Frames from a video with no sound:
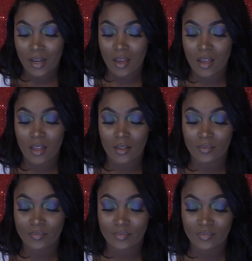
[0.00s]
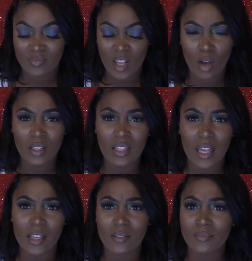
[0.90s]
Nah. Only
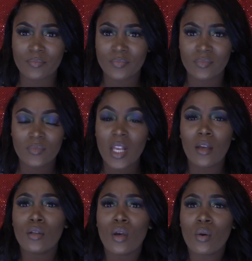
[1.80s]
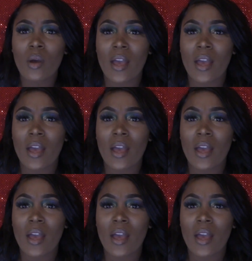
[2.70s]
like, I don't know.